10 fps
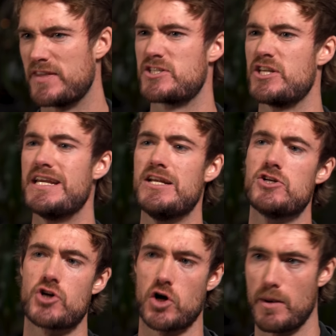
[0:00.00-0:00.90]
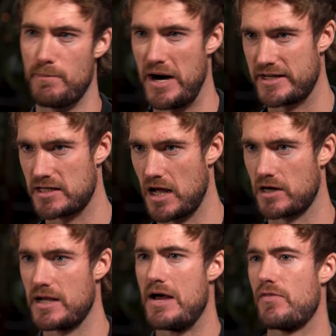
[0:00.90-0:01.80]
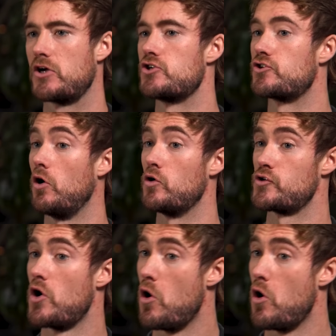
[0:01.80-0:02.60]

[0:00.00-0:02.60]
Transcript: This is an internal body clock that controls